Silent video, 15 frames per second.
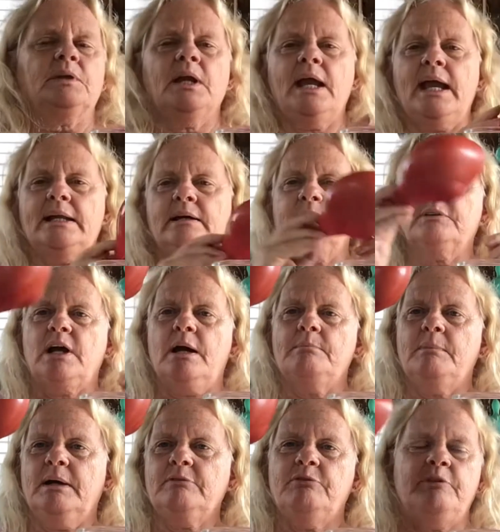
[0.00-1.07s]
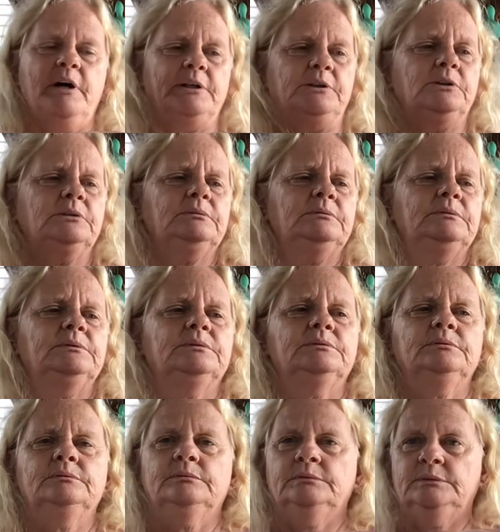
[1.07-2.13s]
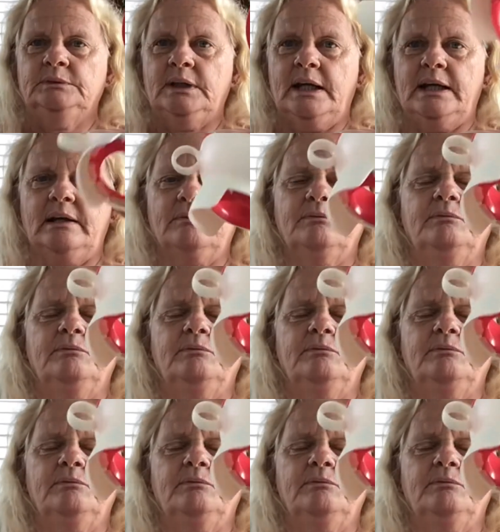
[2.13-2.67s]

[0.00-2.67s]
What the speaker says: And I've got my funnel, and I've